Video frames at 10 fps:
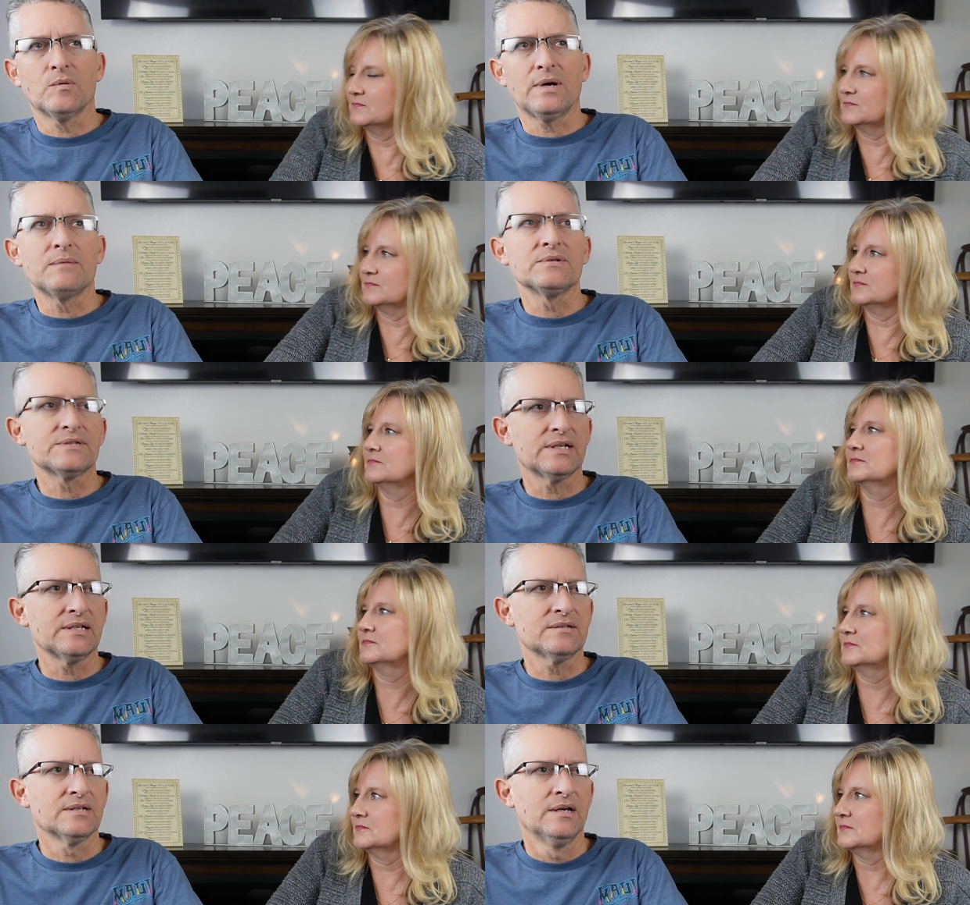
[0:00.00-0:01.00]
Speaker 1: Bible
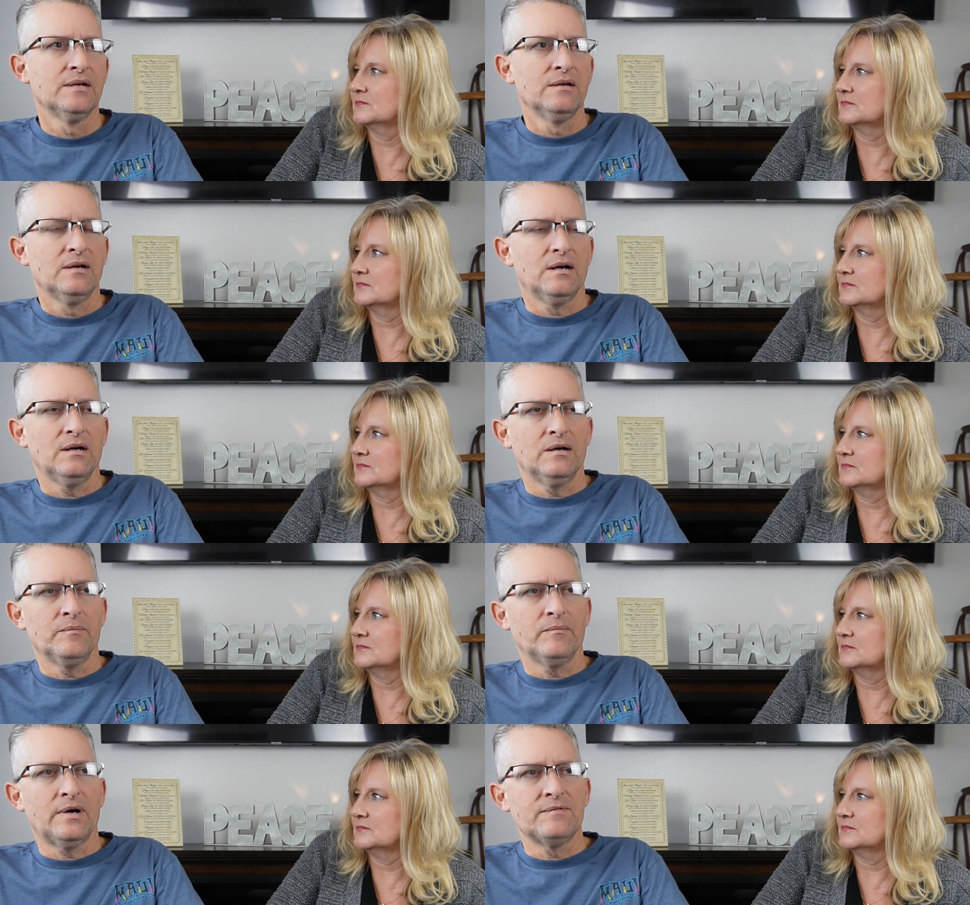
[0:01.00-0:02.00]
studies.
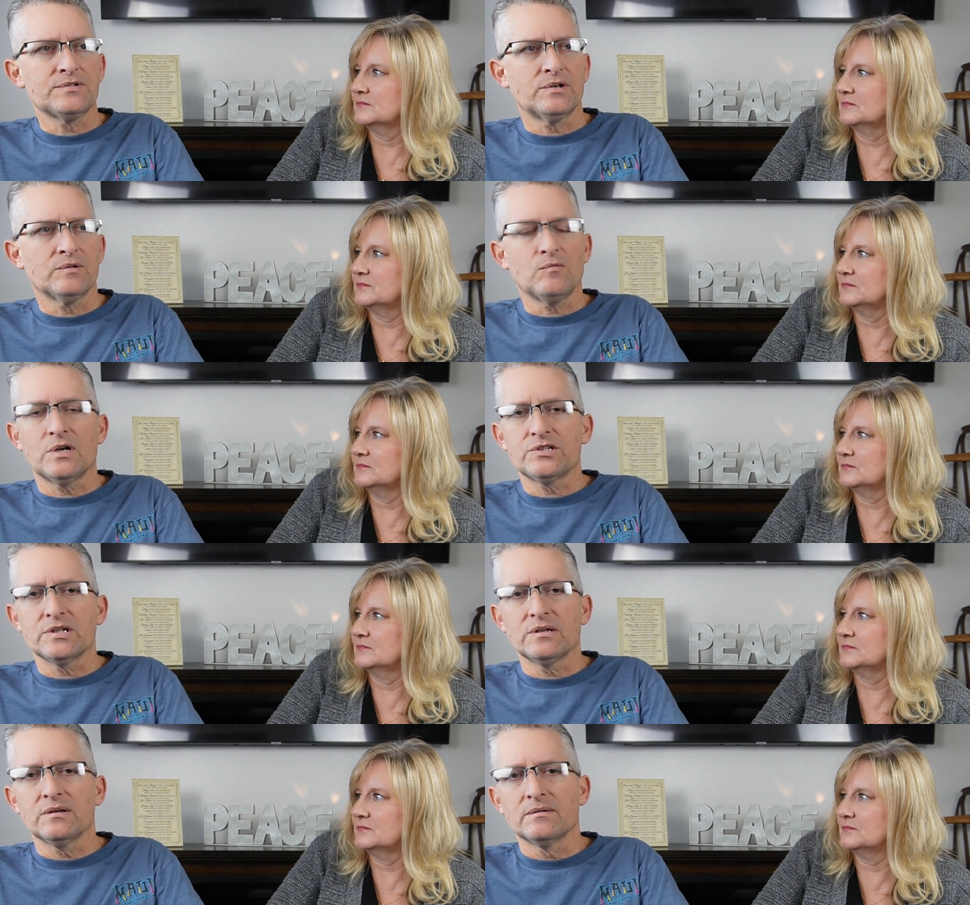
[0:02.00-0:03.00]
Um, I've started
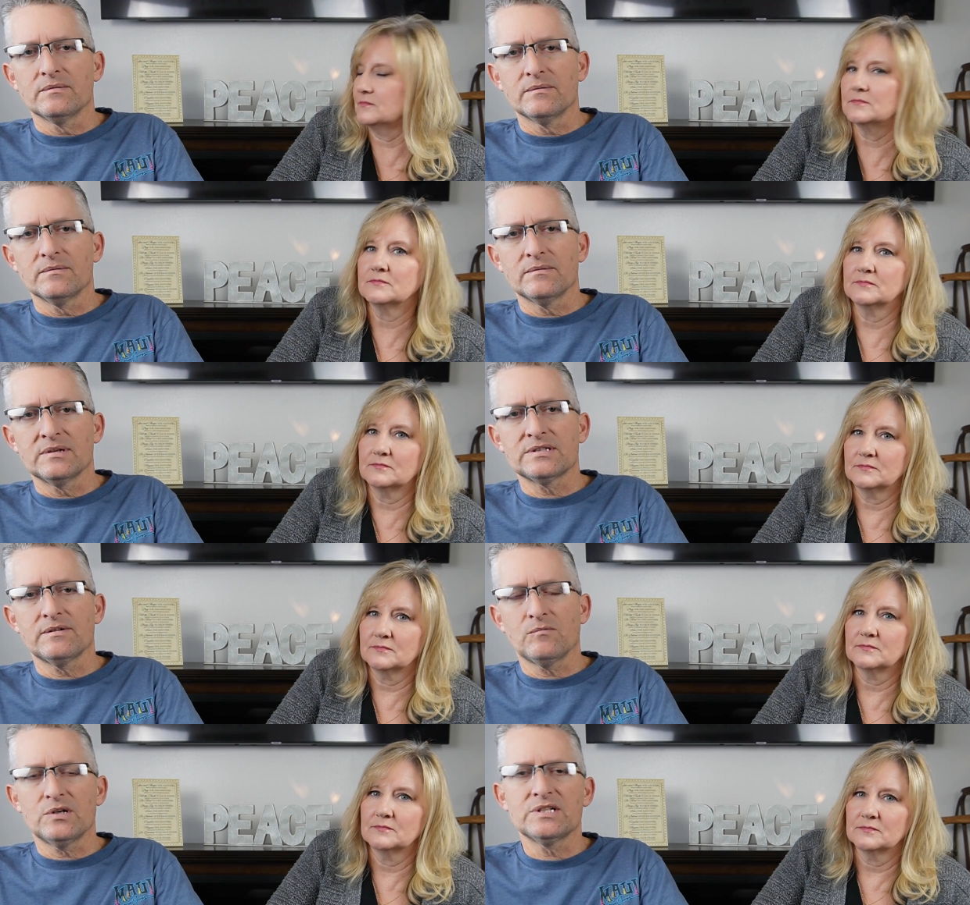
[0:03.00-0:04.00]
watching. I
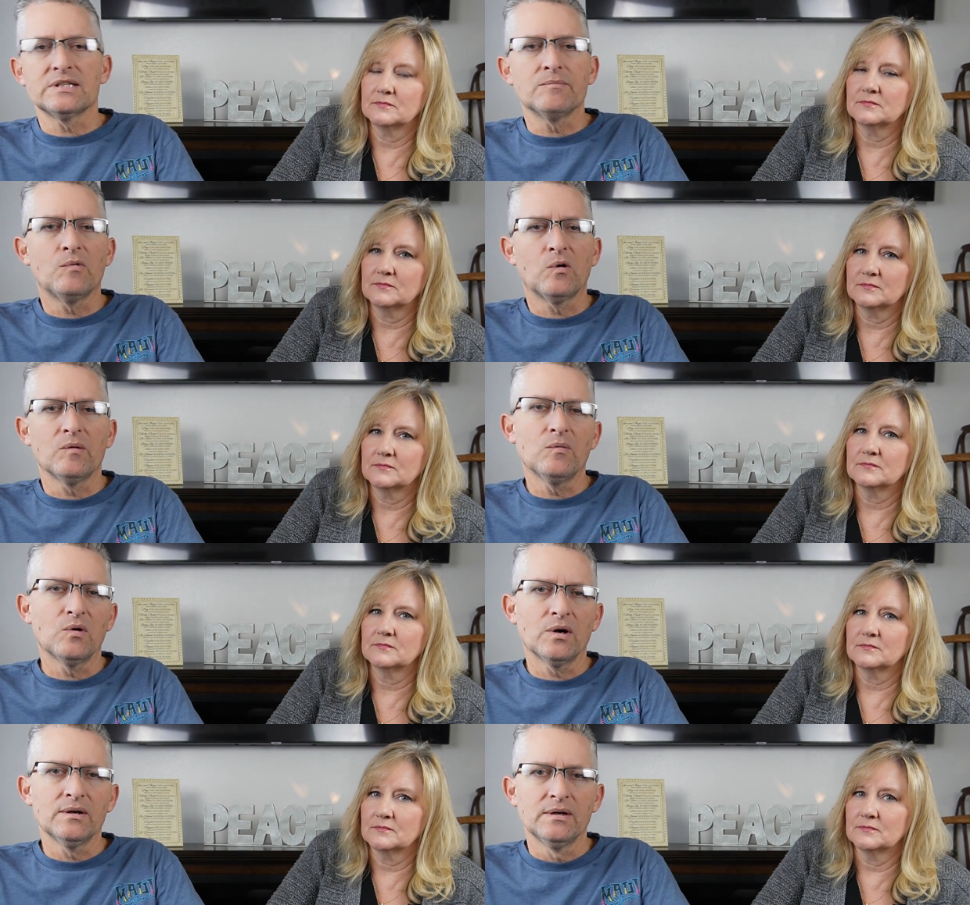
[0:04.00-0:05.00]
started watching them more and
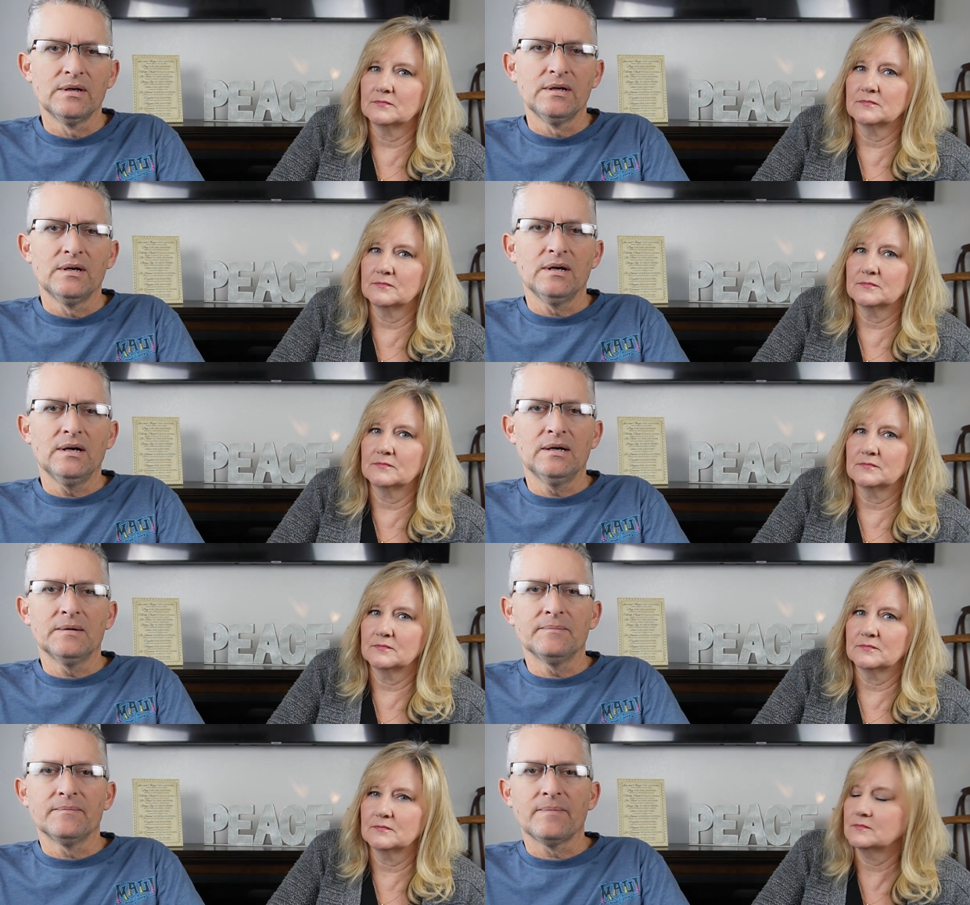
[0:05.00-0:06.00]
more. Mm-hmm.
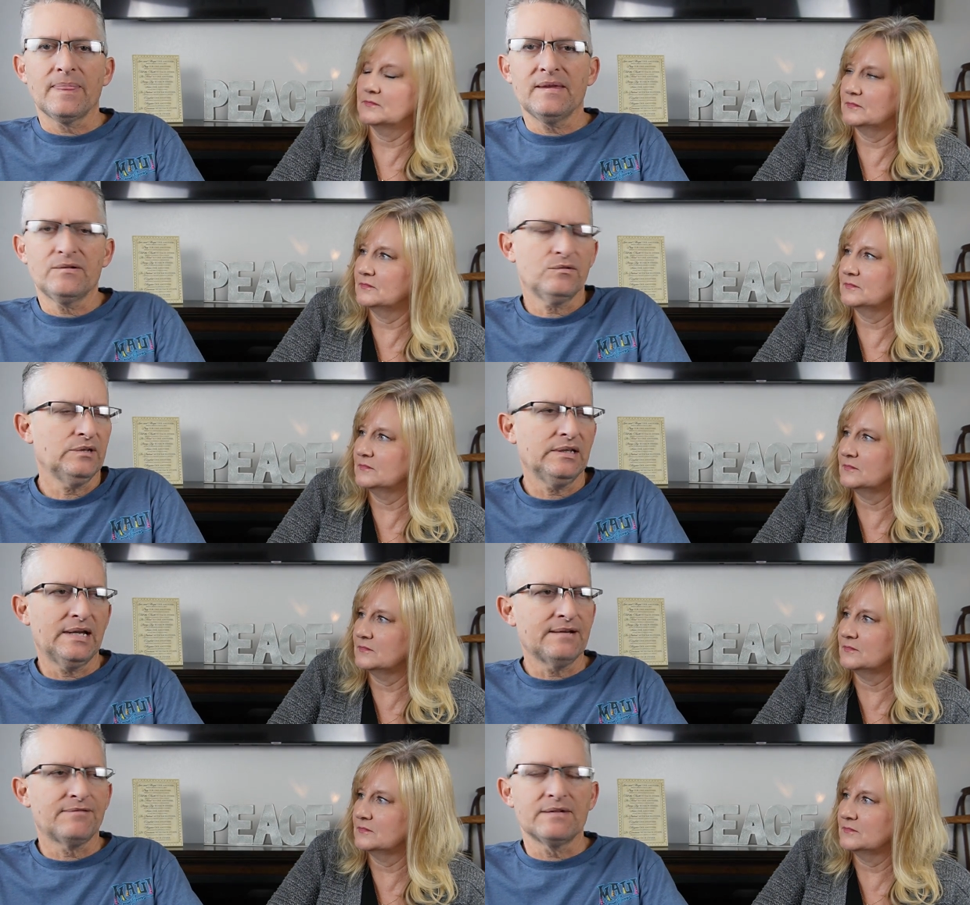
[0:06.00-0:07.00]
Um, and they're only
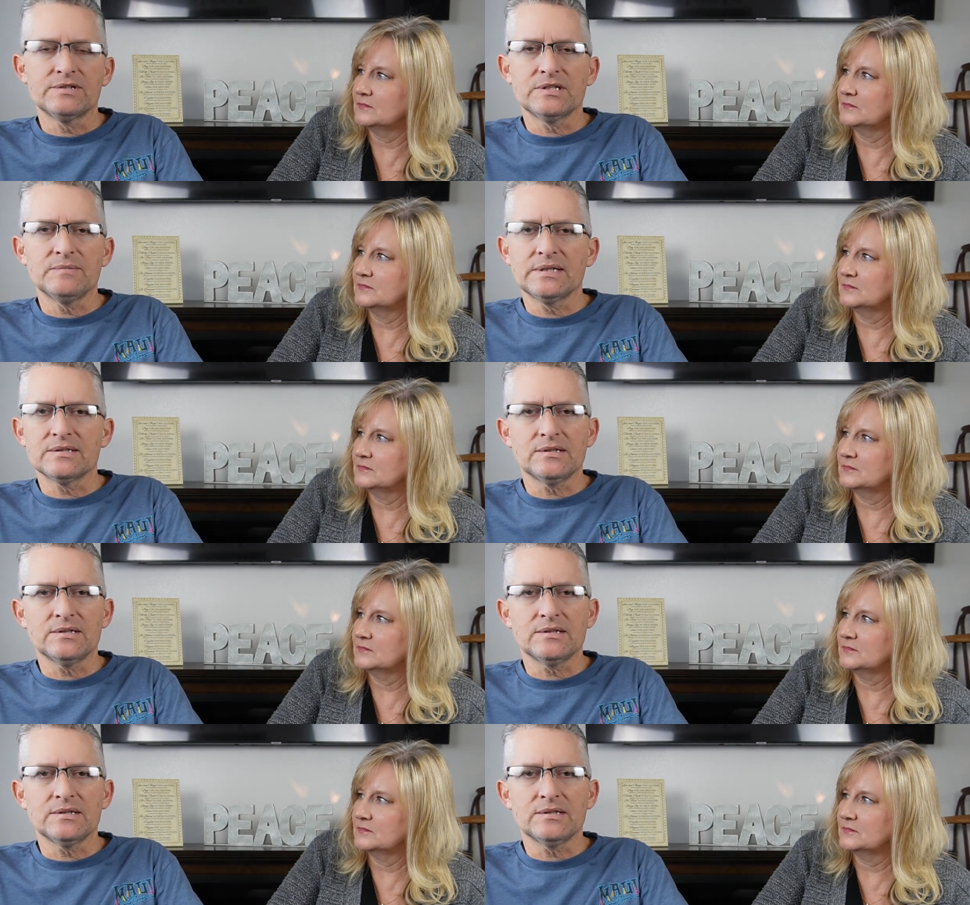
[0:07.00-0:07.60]
like five or ten minutes